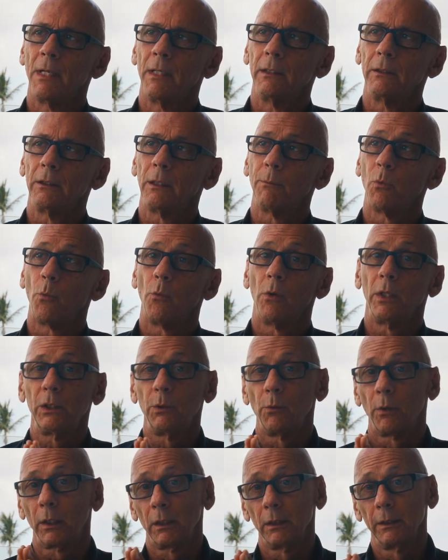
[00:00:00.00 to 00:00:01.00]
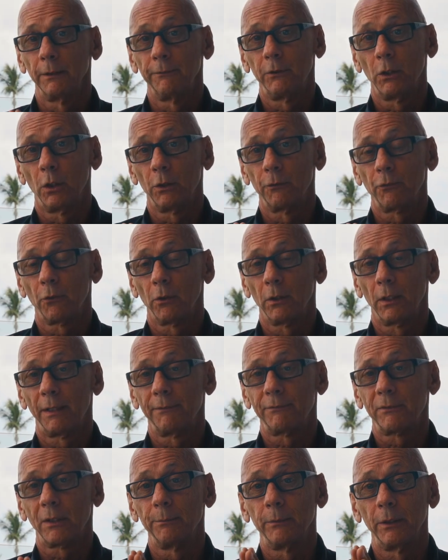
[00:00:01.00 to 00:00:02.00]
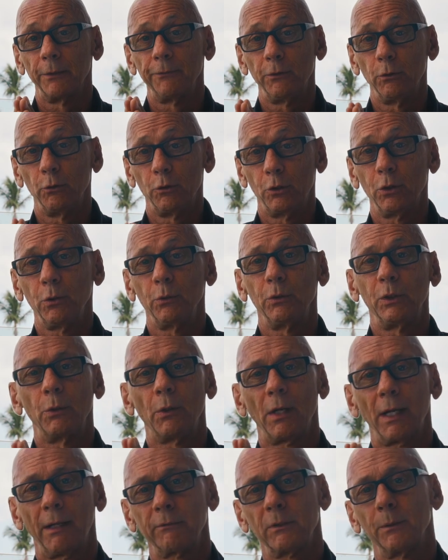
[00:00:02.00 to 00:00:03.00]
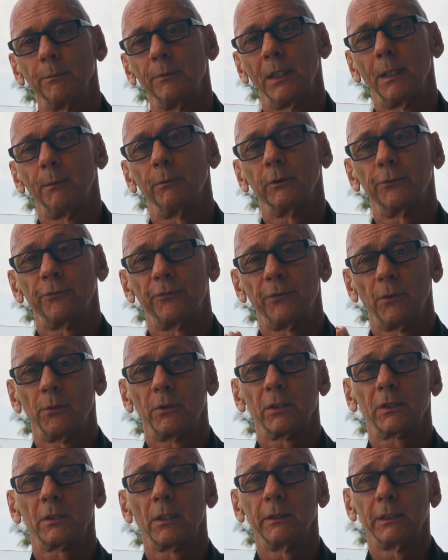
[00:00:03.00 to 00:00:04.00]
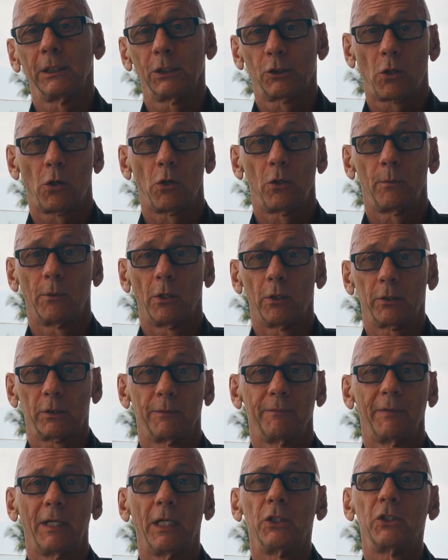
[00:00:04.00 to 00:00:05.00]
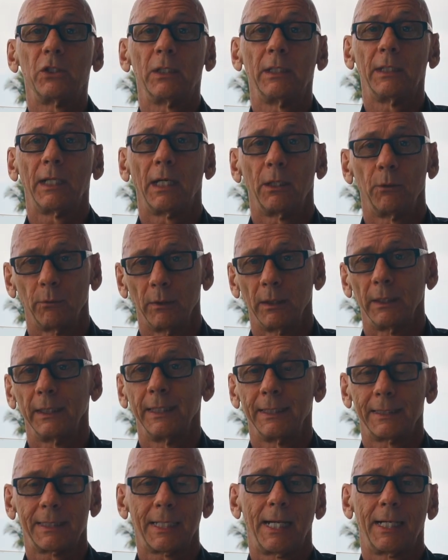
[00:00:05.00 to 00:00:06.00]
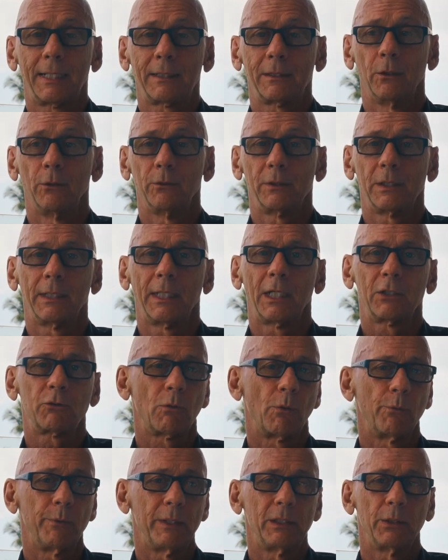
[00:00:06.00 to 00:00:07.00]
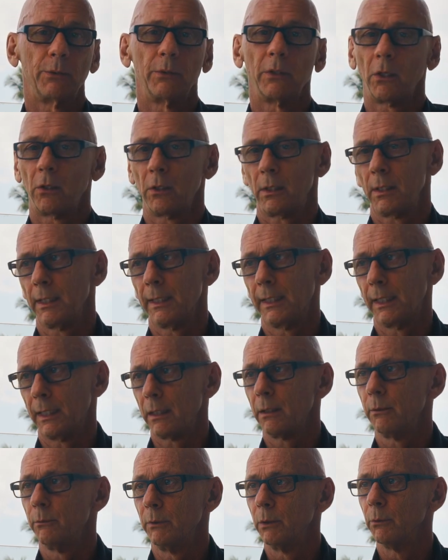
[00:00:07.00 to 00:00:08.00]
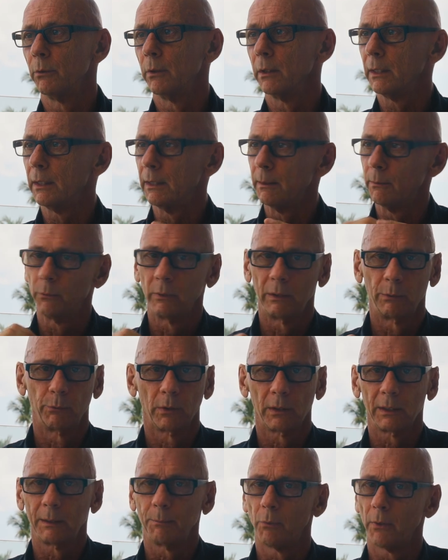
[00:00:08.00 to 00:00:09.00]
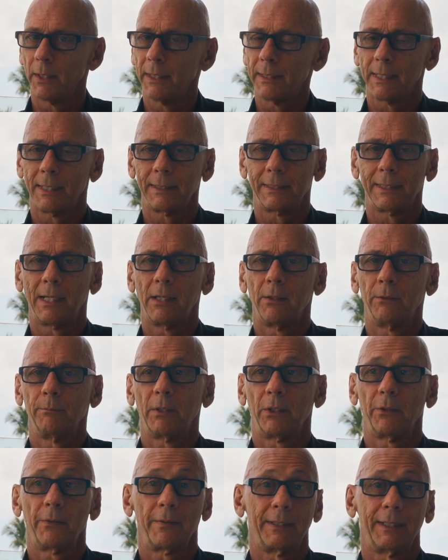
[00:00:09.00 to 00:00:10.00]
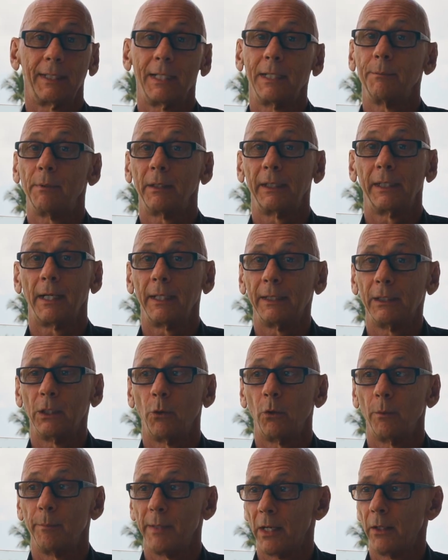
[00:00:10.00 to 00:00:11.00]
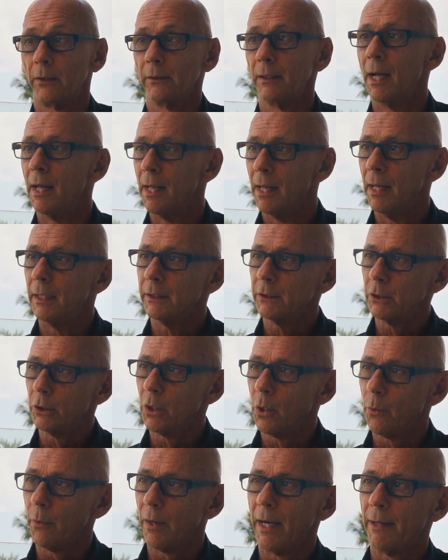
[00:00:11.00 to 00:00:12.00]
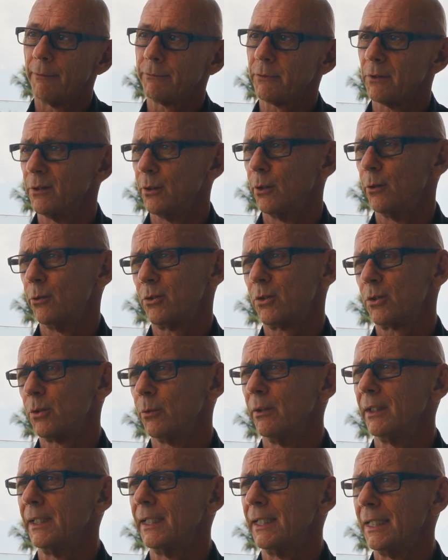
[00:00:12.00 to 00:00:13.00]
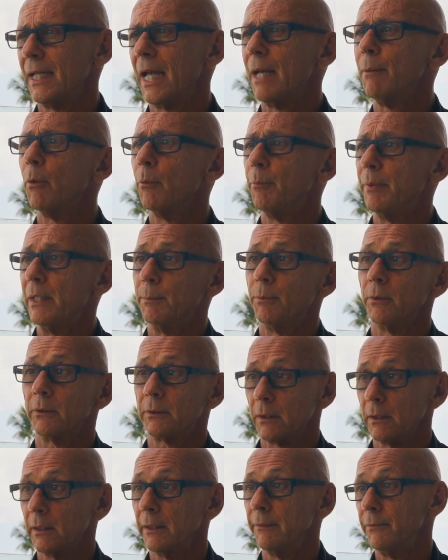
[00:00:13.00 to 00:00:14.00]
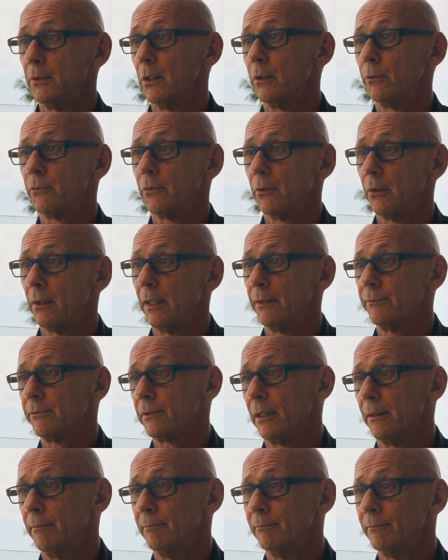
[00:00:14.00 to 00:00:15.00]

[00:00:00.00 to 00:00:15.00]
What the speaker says: number one, you want to live young for a lifetime. If you do, you have to be able to focus on these hallmarks of aging and really attack those. And that's what we do in our clinic. We really break that down better than anybody I know about, to go after those, to really enable people to live young for a lifetime.